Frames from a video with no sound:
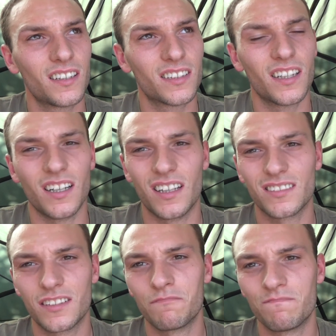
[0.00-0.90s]
don't know.
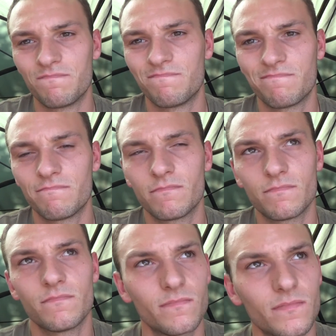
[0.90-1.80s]

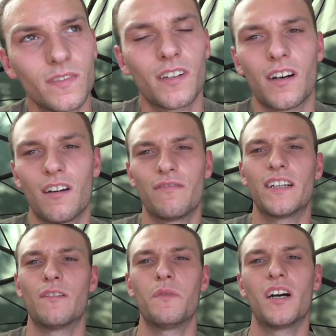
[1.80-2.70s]
I
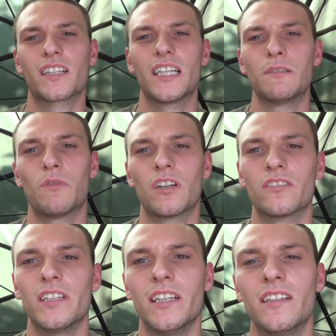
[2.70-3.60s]
think I might keep one
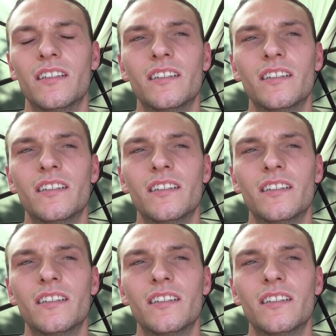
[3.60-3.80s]
on there.